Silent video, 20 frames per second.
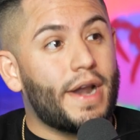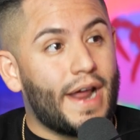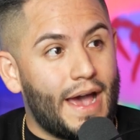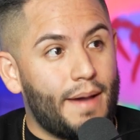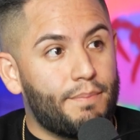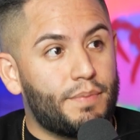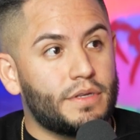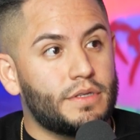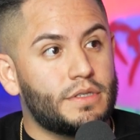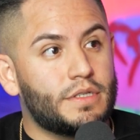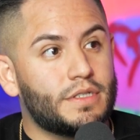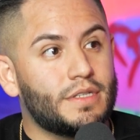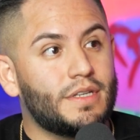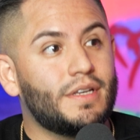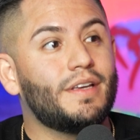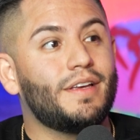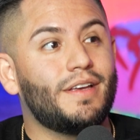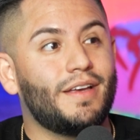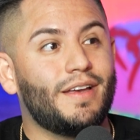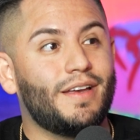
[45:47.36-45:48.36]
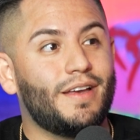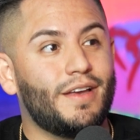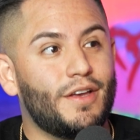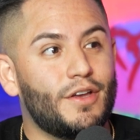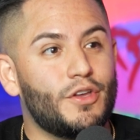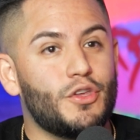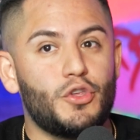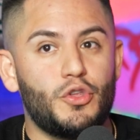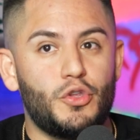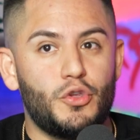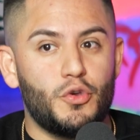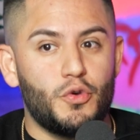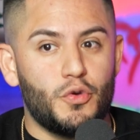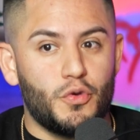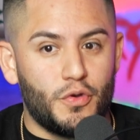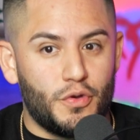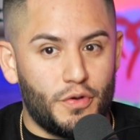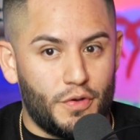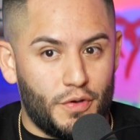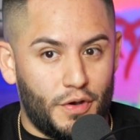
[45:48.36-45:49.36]
happens?
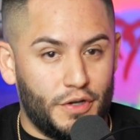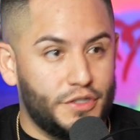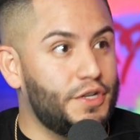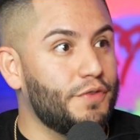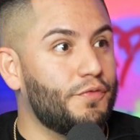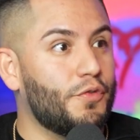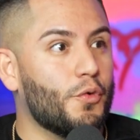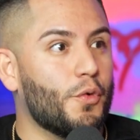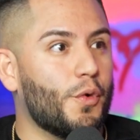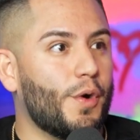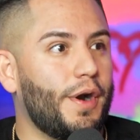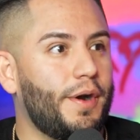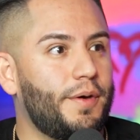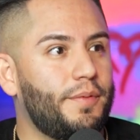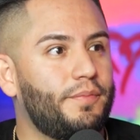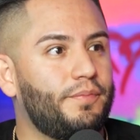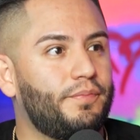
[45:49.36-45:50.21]
A civil war,